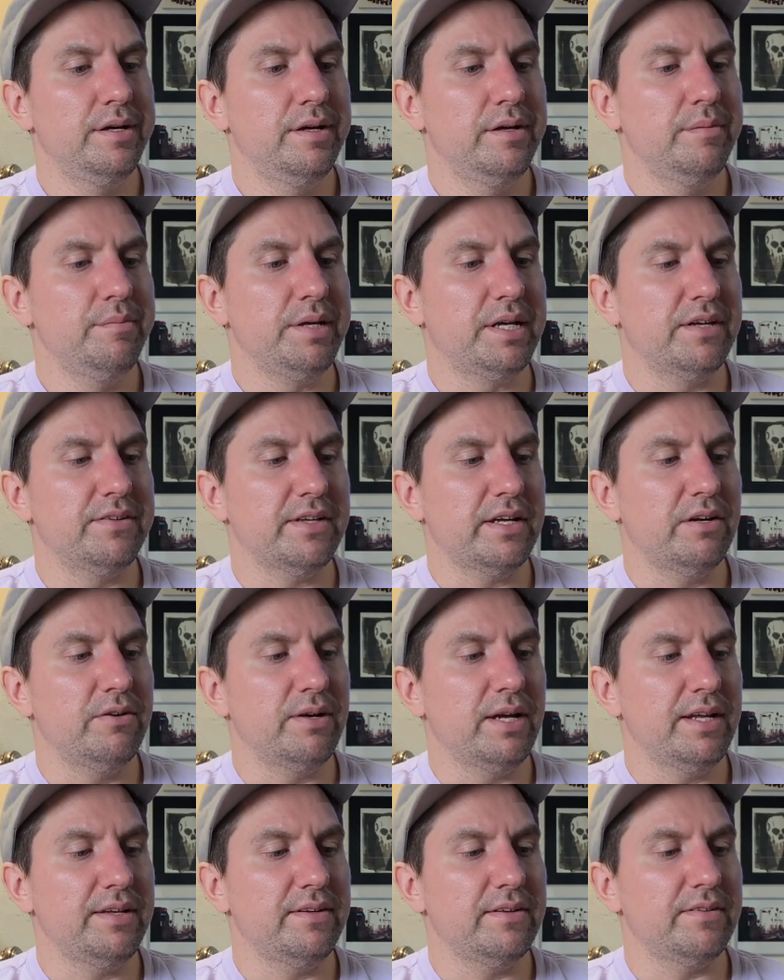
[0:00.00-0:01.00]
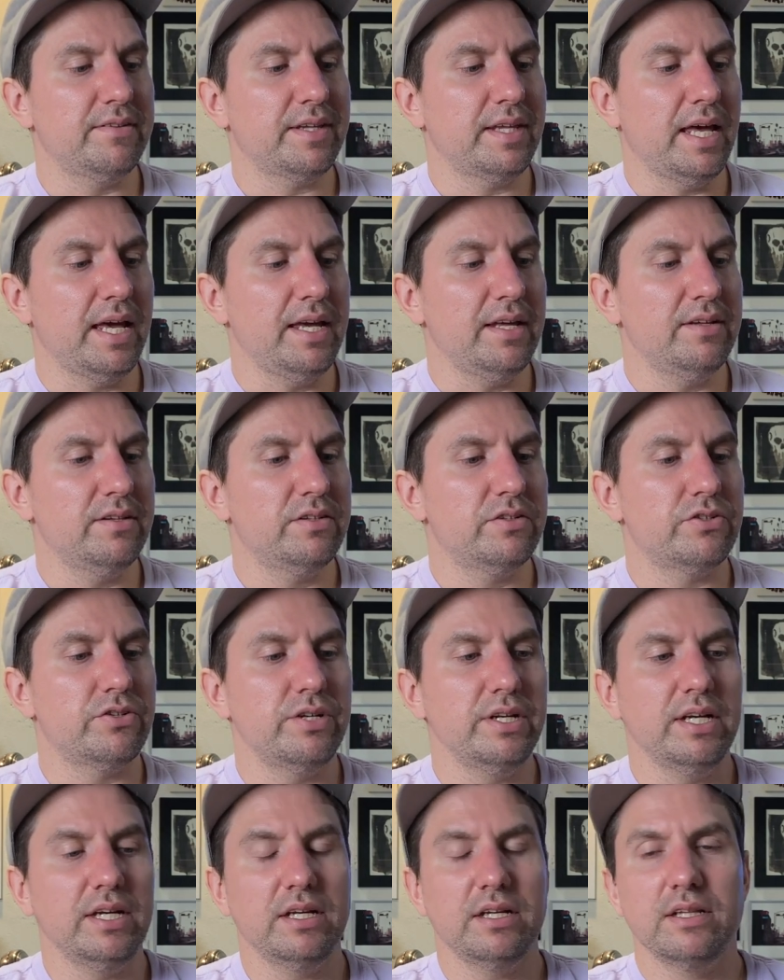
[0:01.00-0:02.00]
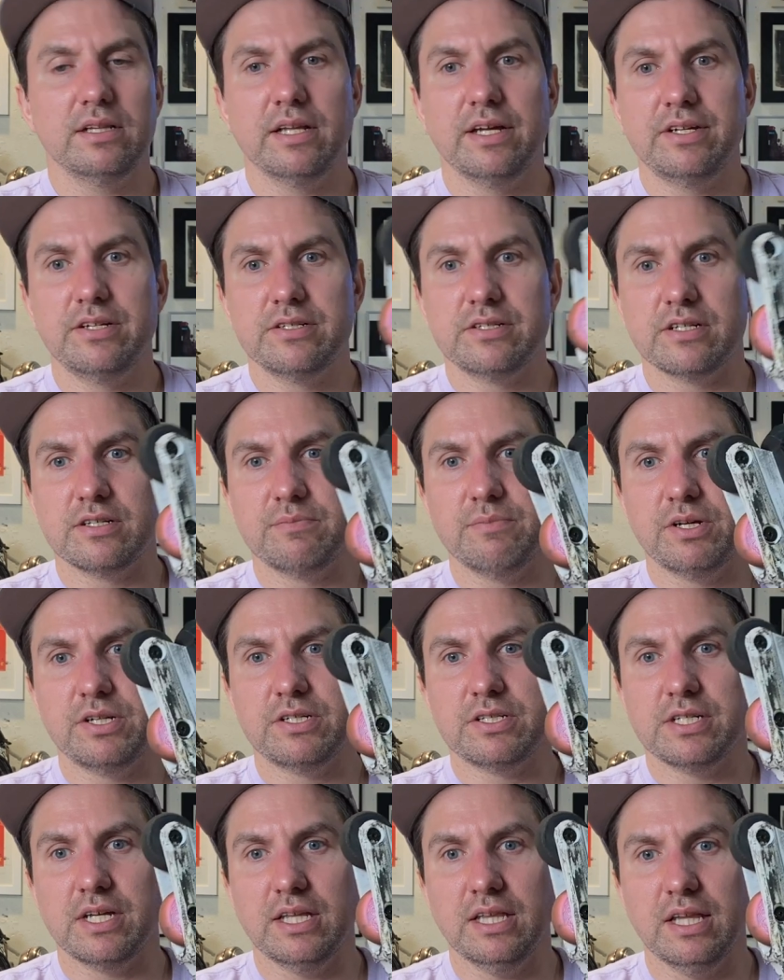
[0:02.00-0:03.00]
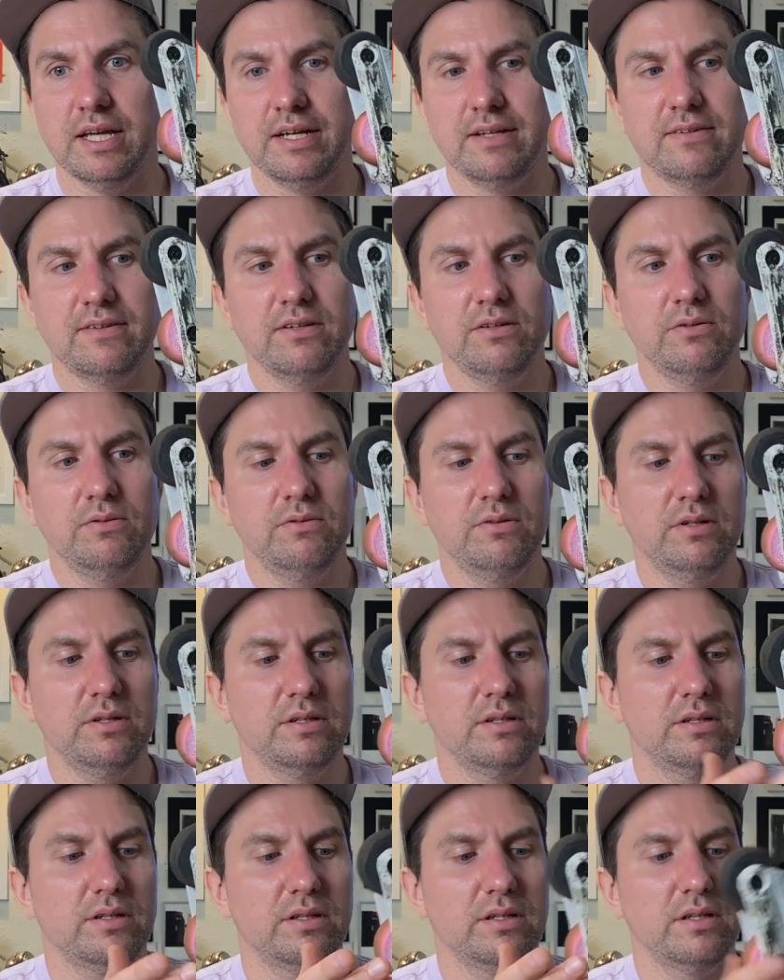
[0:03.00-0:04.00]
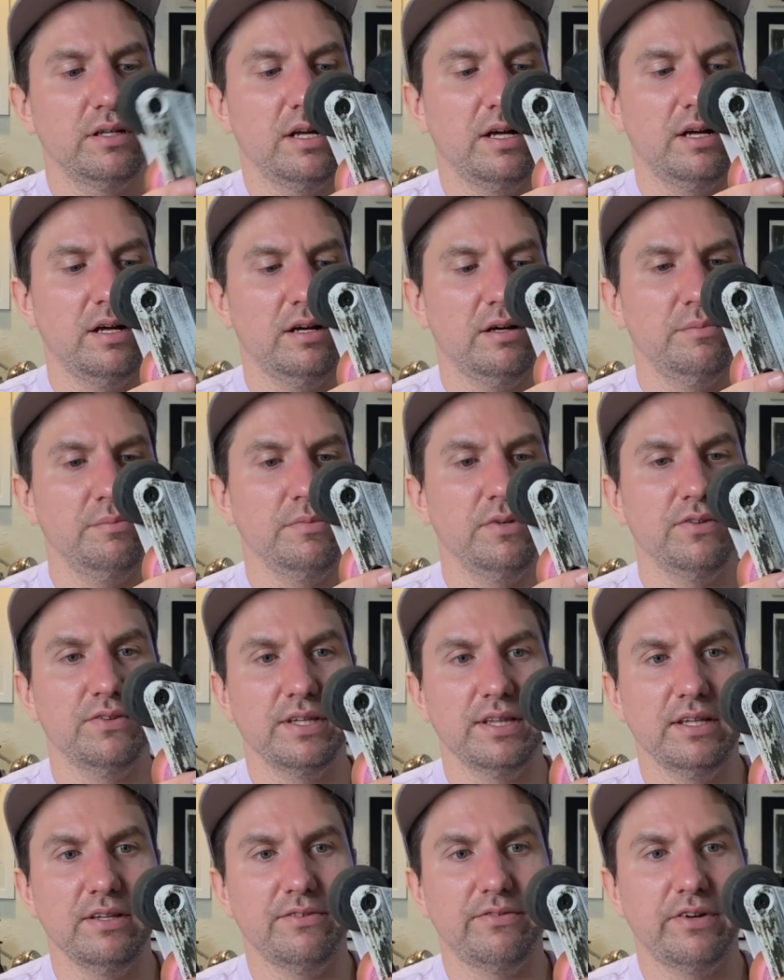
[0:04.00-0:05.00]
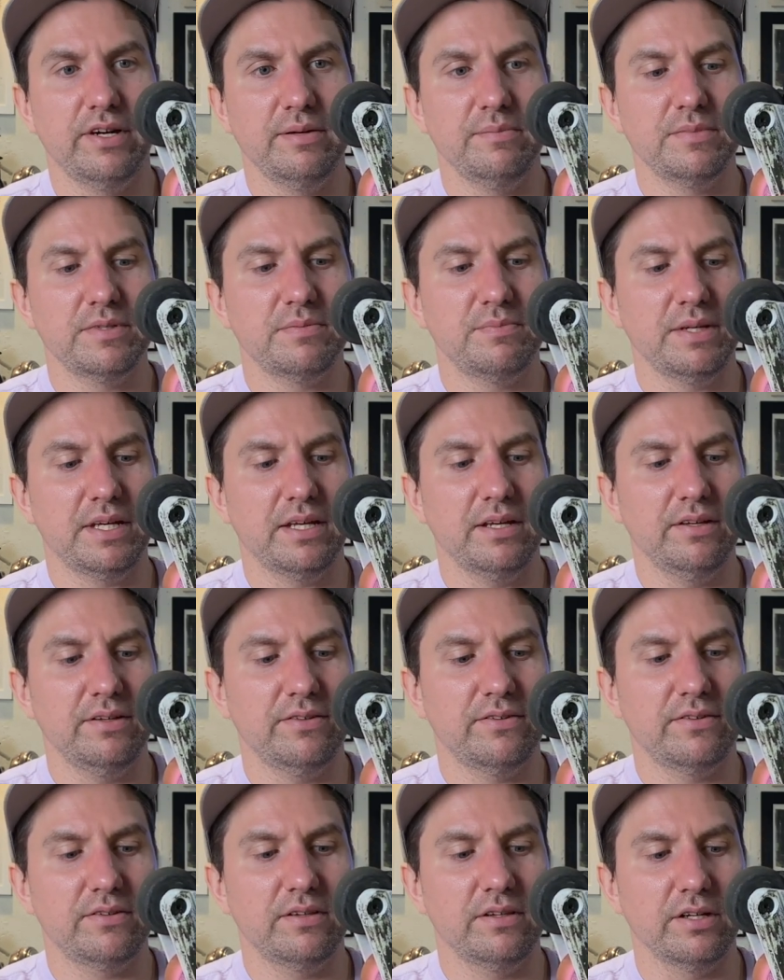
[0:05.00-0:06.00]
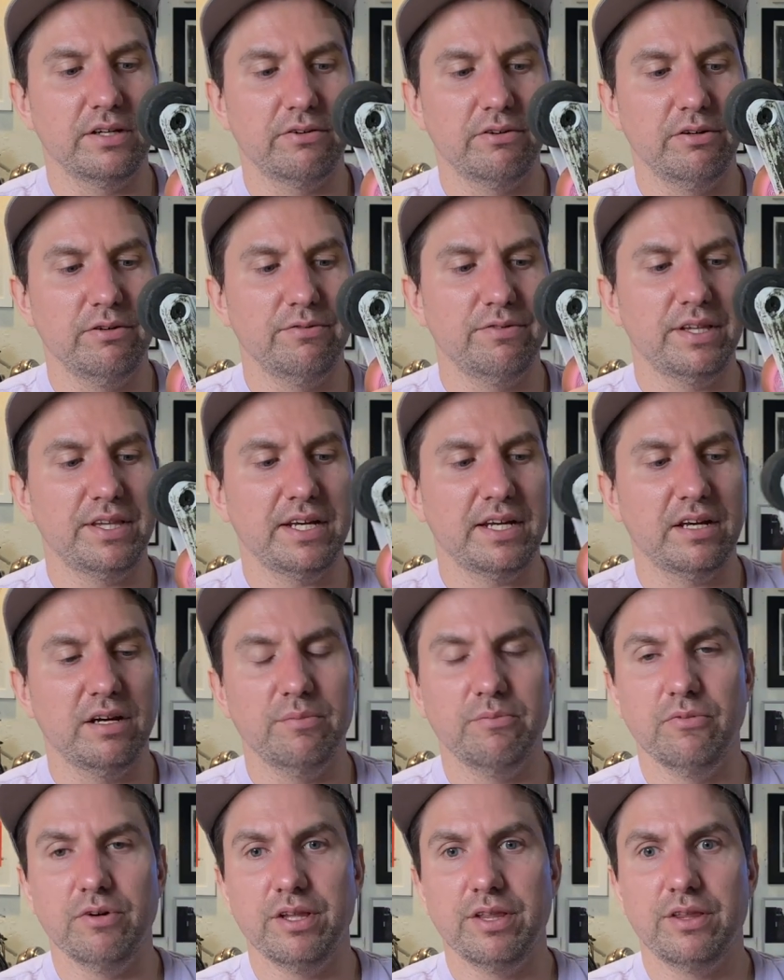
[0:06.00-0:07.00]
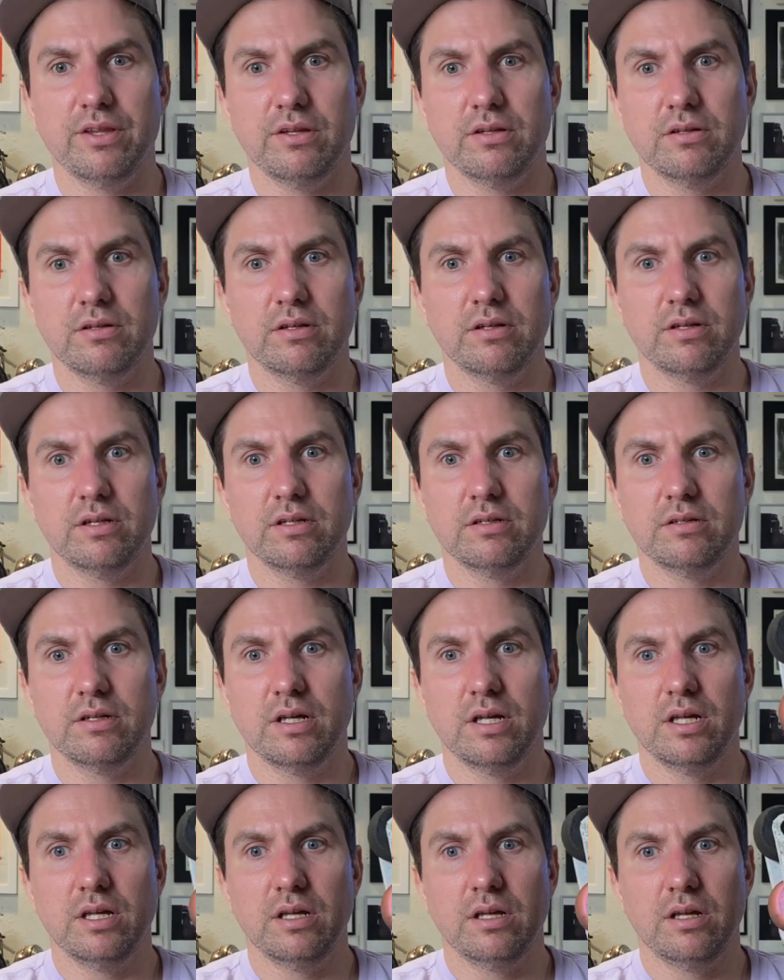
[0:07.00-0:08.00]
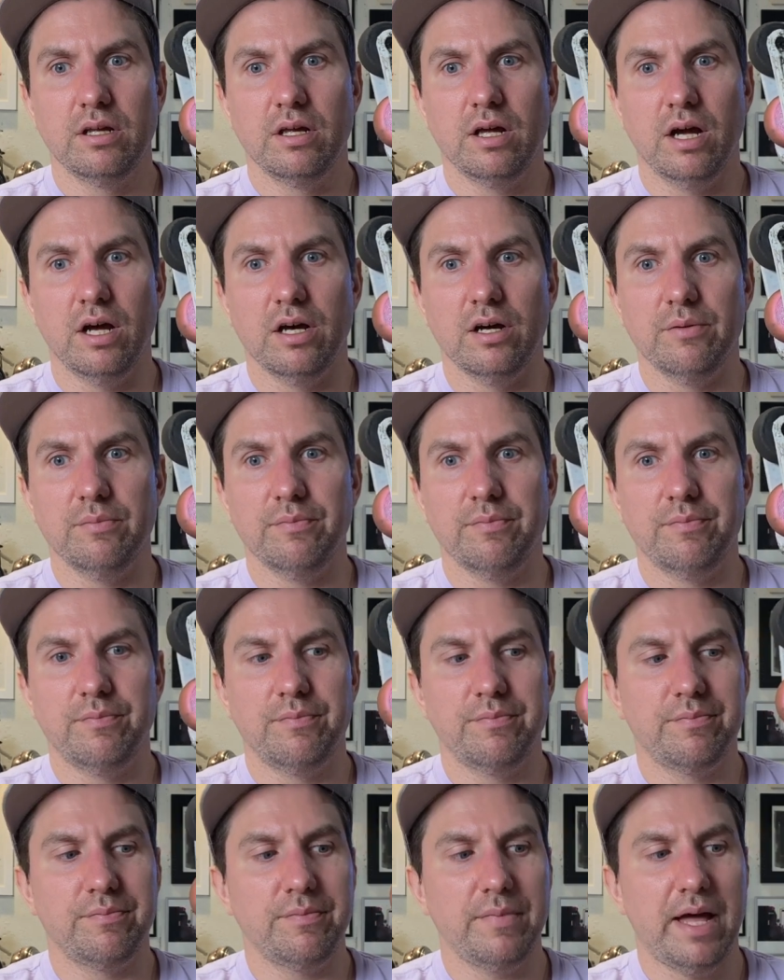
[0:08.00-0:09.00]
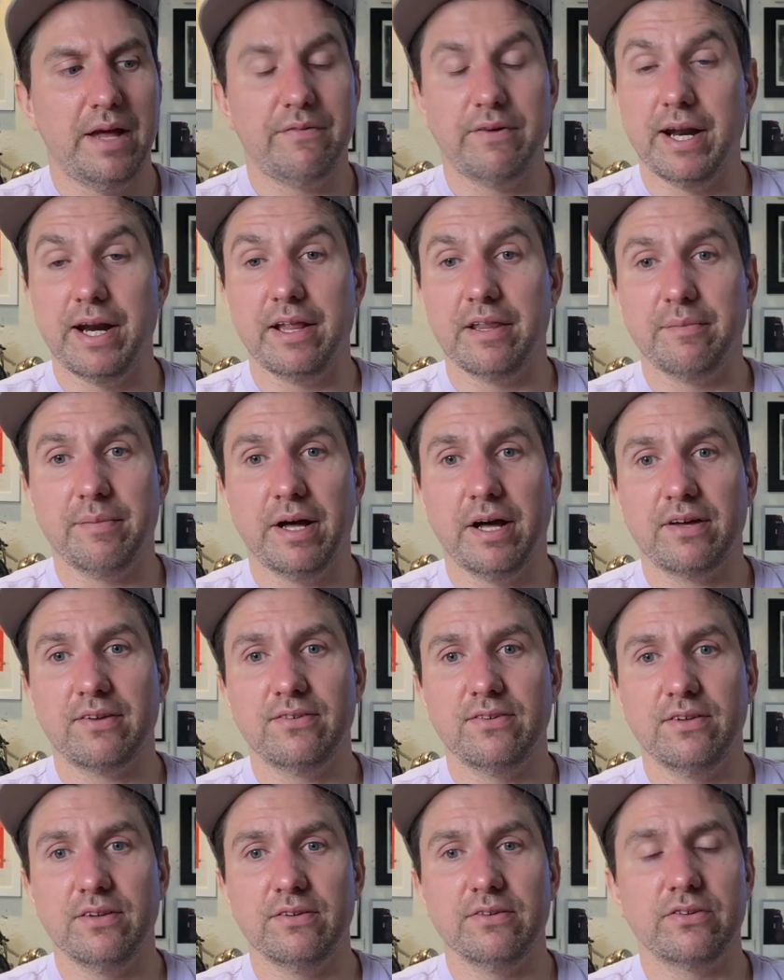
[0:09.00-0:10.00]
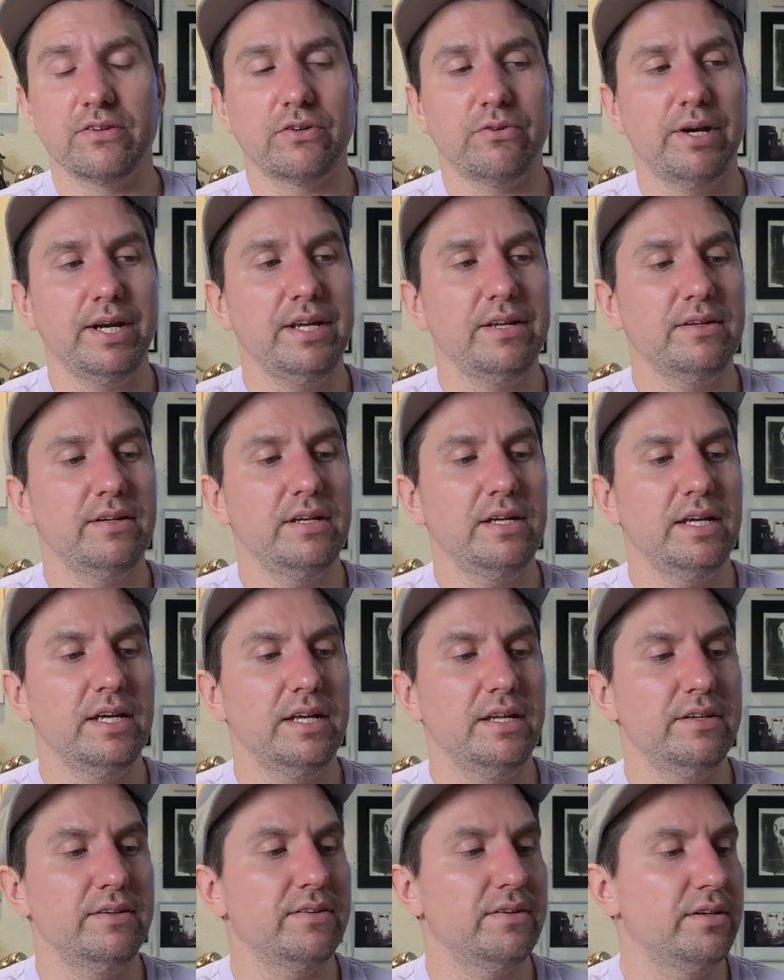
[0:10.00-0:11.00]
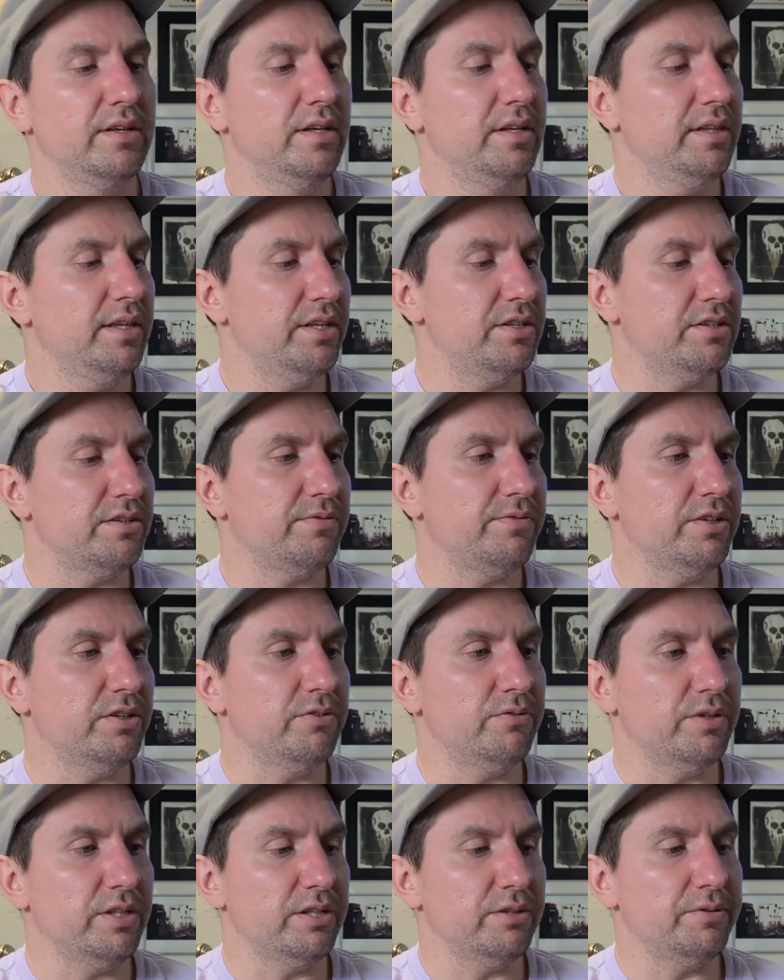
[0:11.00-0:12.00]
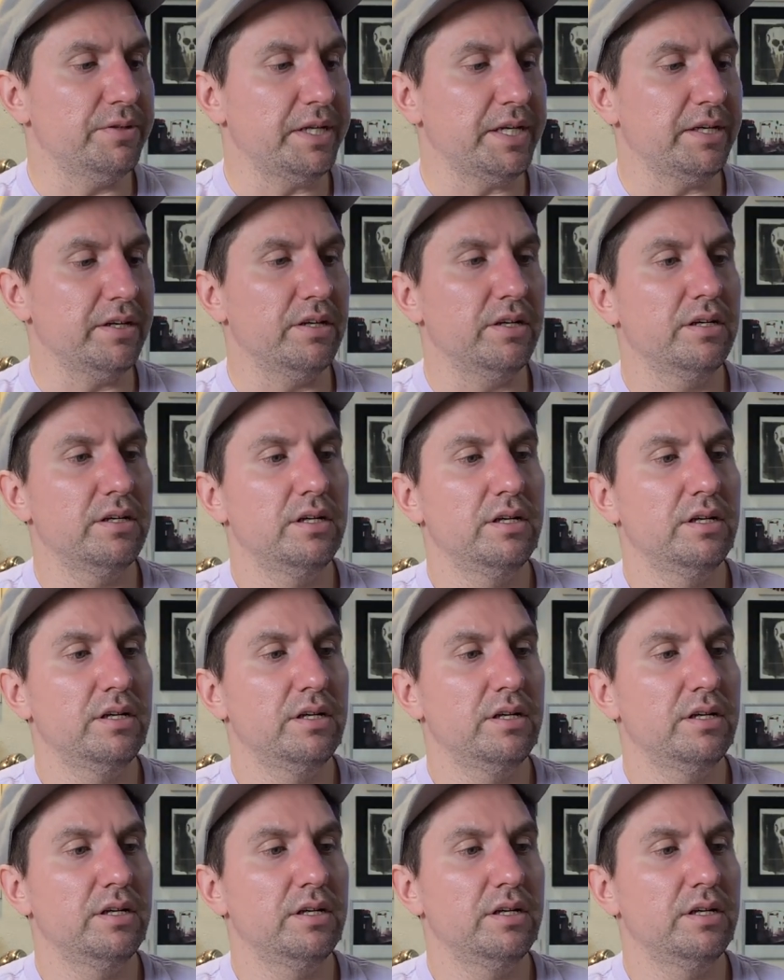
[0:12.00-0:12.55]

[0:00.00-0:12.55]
because I don't get to skate street ledges as much as I'd like to, using these frames because the groove that they come with right out of the box is great, and they just feel really, really good.